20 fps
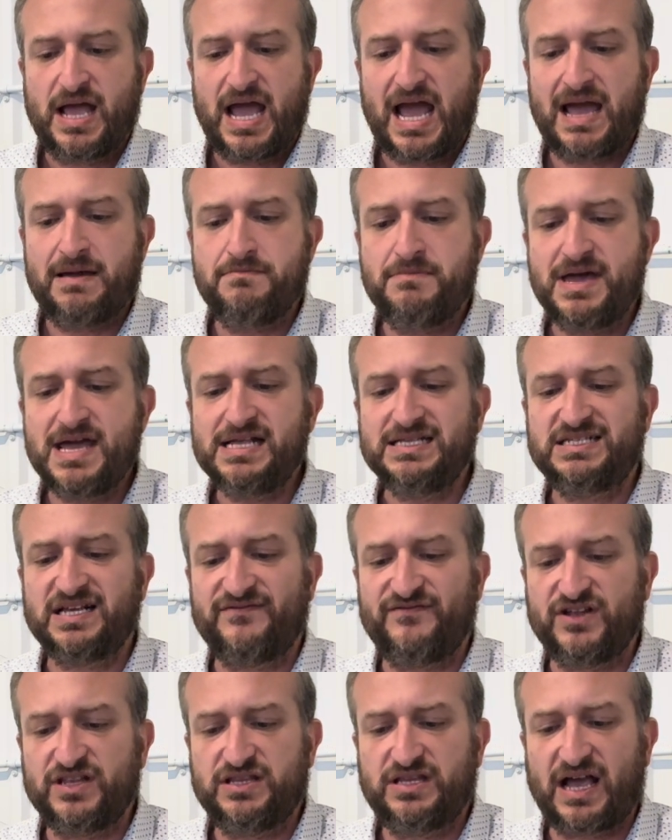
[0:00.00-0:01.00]
A means
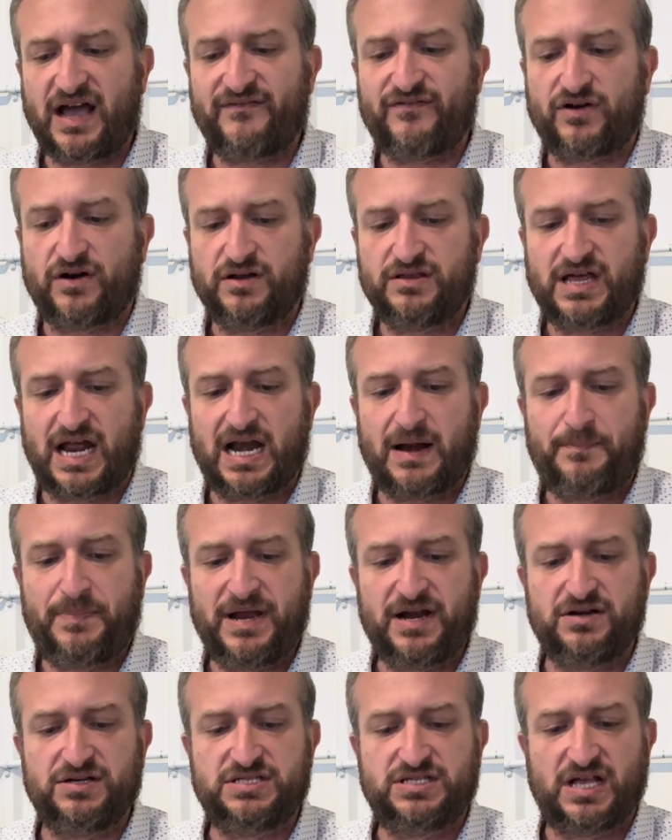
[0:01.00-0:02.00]
of endeavor that
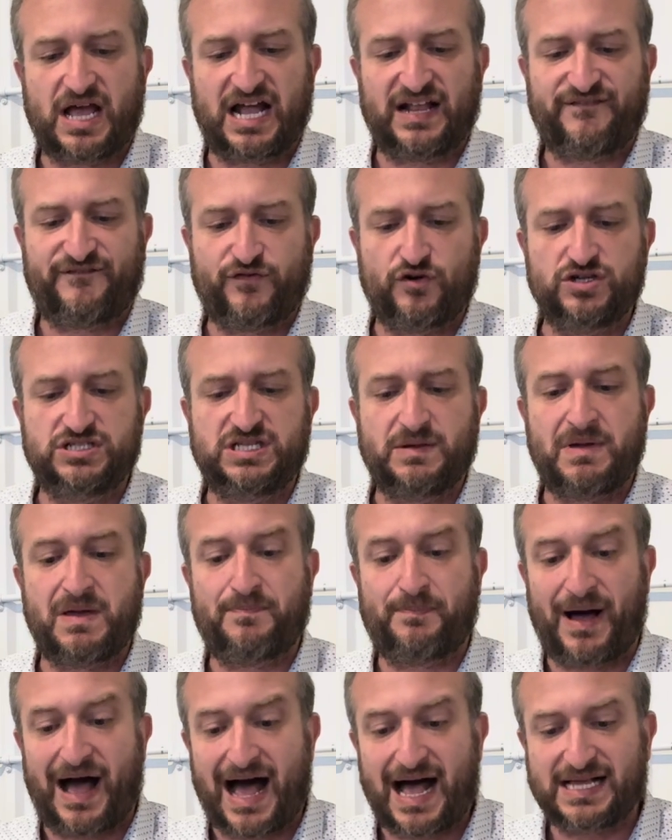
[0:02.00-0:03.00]
appears at first to be
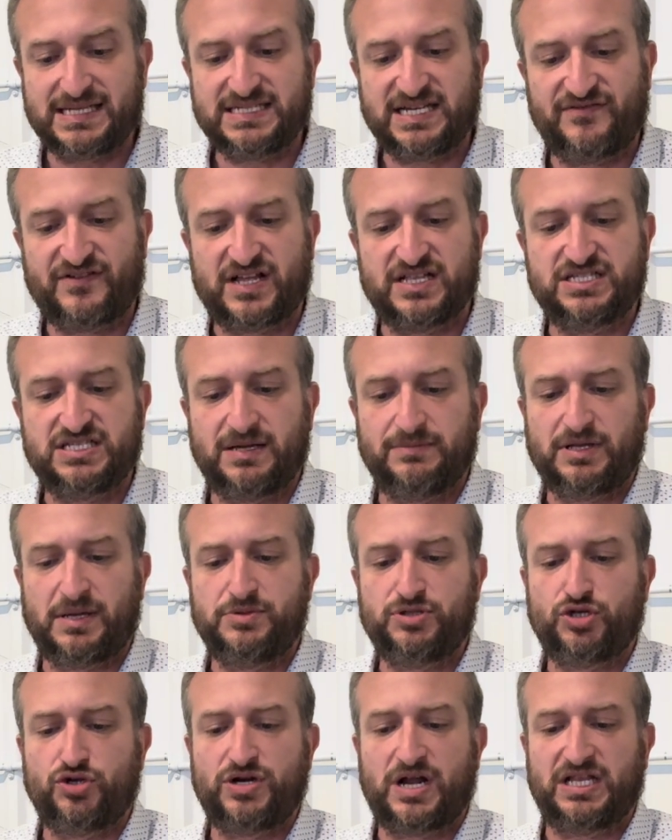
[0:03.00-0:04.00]
positive can
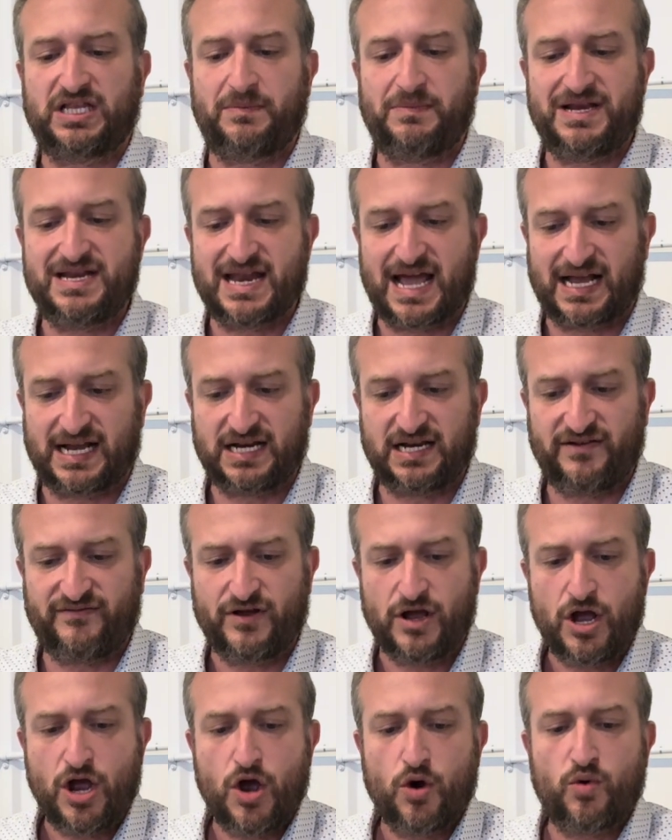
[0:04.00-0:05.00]
sometimes turn out to be
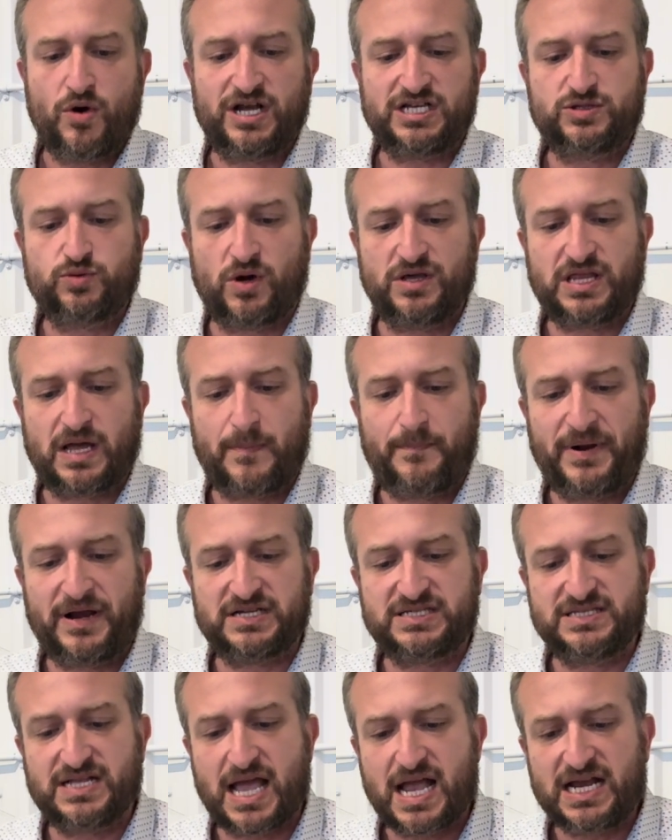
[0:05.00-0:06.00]
negative, whereas one that
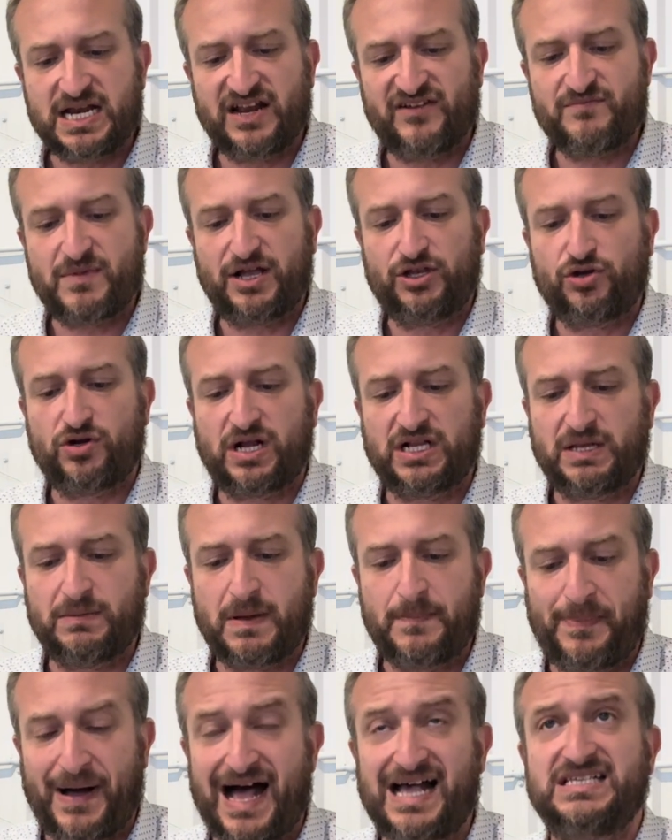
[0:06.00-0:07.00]
appears negative may turn out to
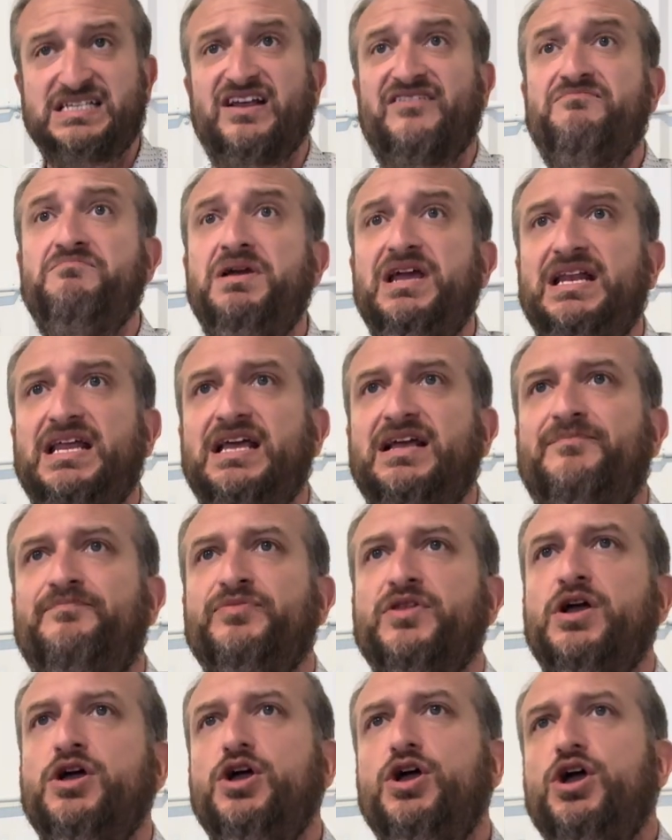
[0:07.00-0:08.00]
be positive, meaning
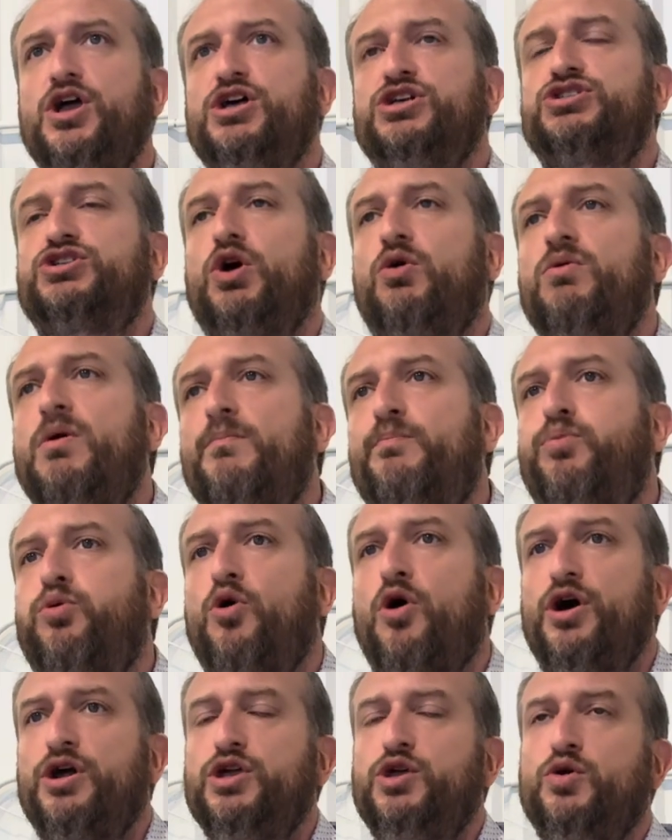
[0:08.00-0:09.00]
someone
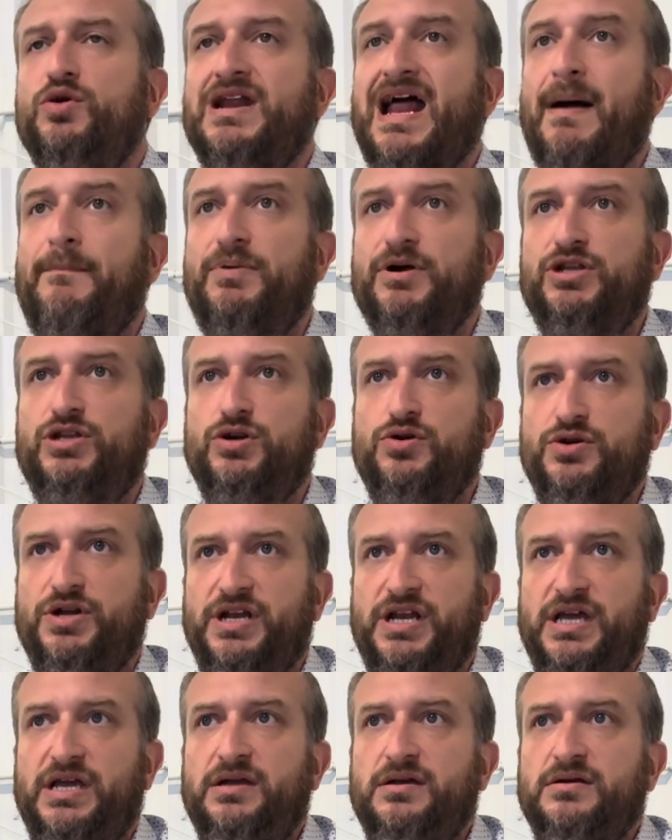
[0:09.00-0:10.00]
brought you an
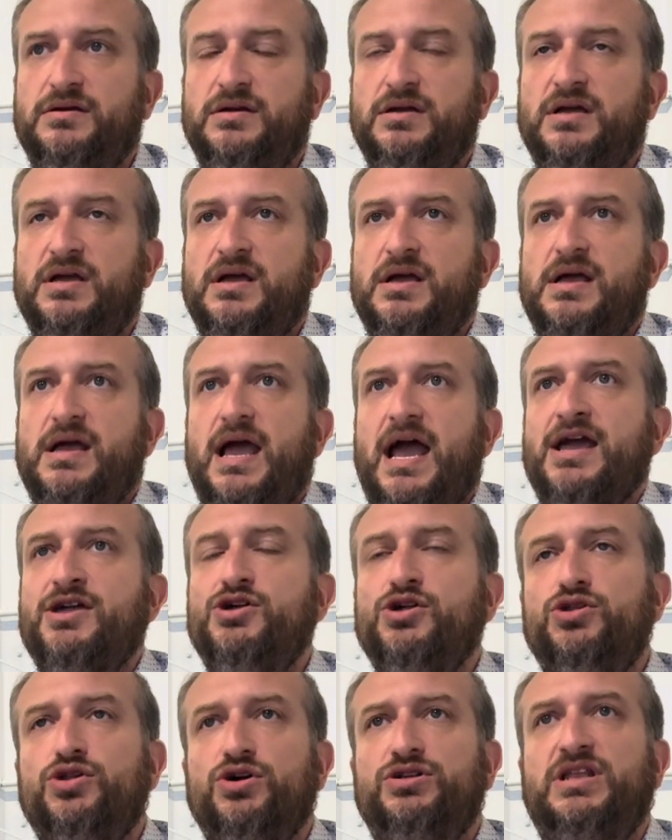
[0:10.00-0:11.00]
opportunity, and
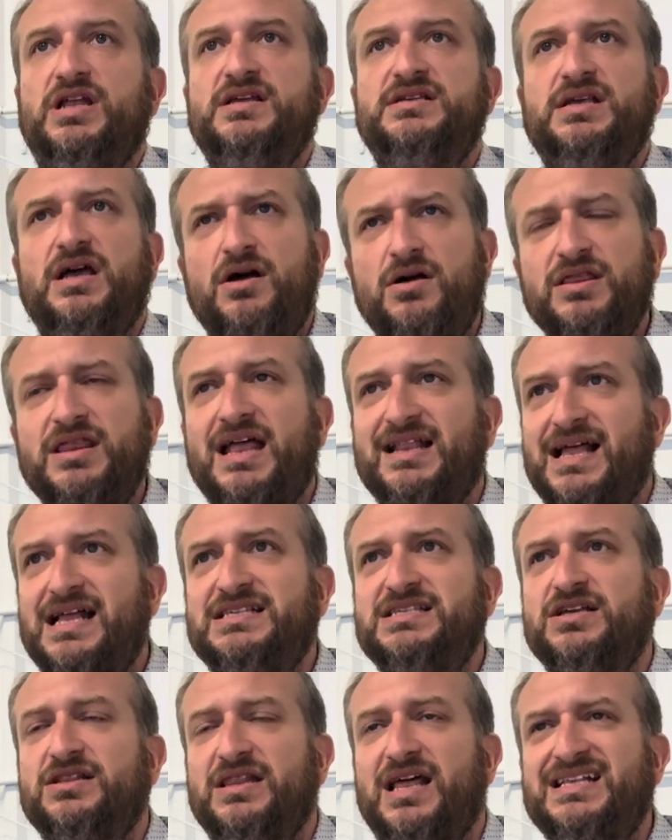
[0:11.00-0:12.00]
you looked and you said, oh,
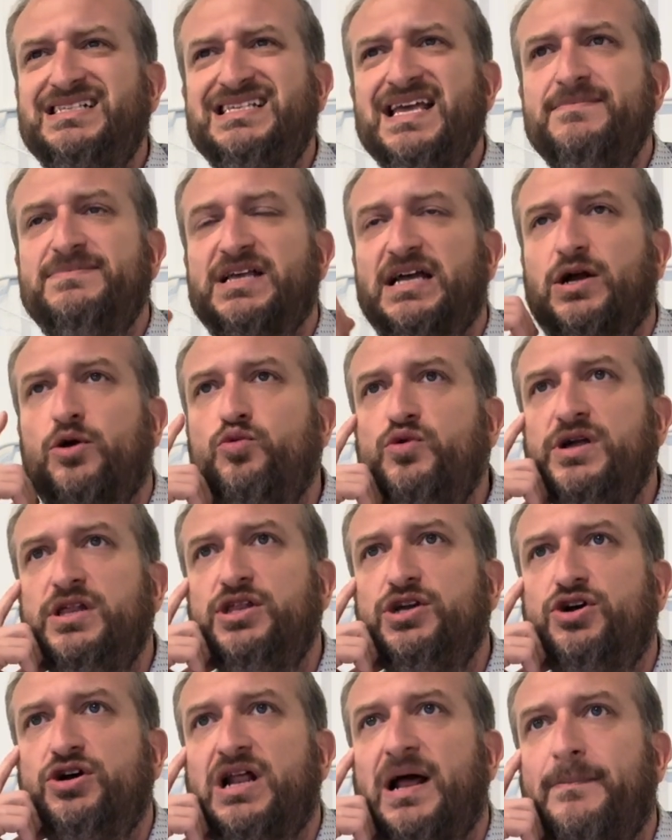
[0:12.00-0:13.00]
that seems like a
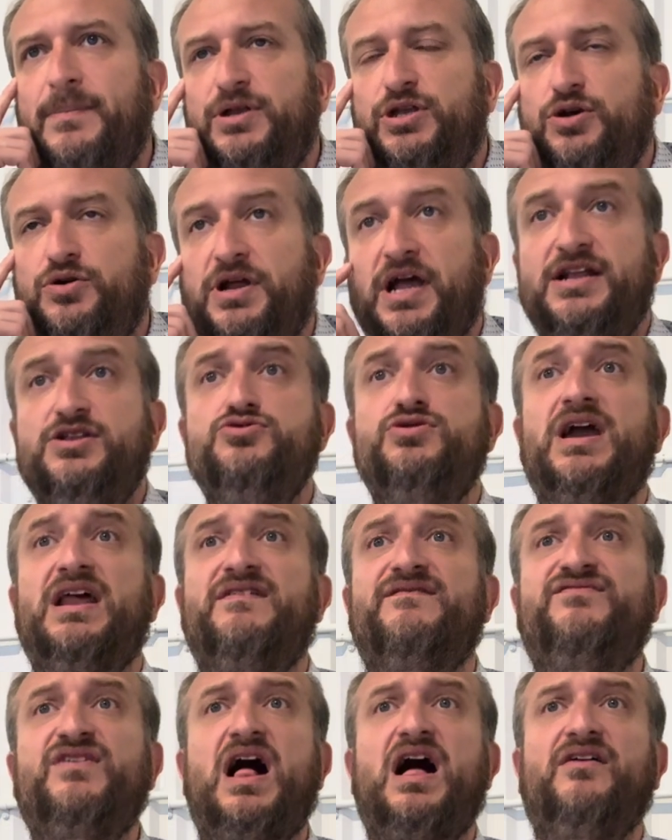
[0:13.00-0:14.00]
really good opportunity, and you get
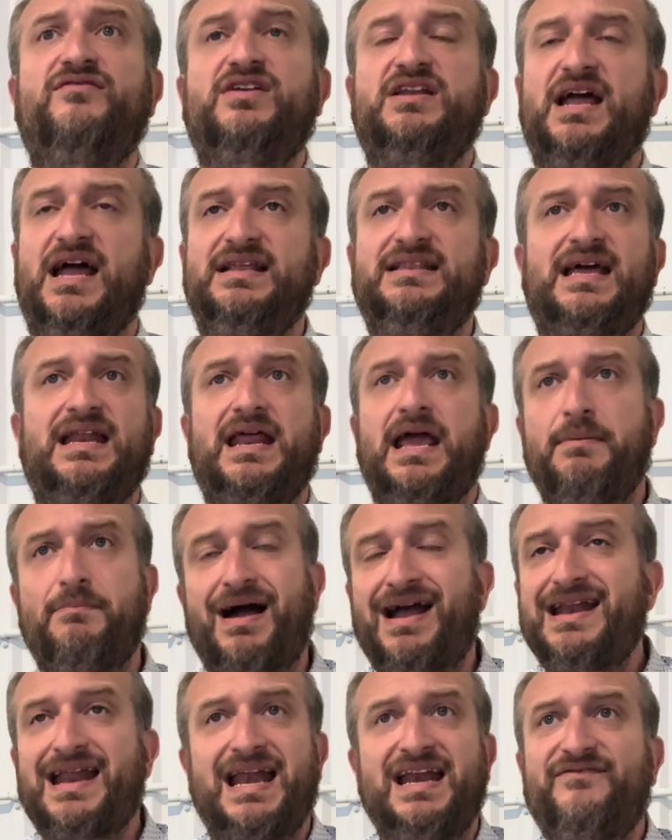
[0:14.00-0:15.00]
involved in it, and then it
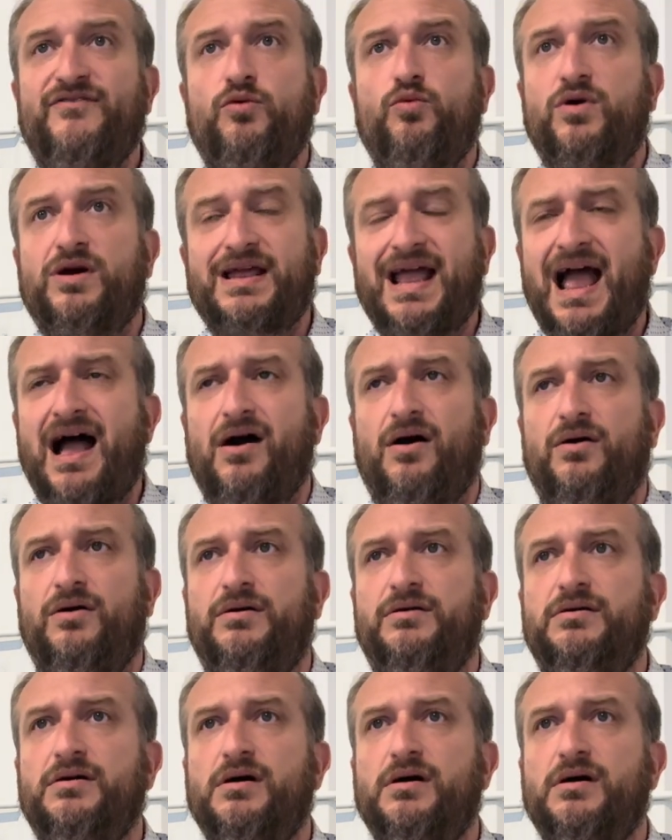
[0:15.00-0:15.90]
might not even work out.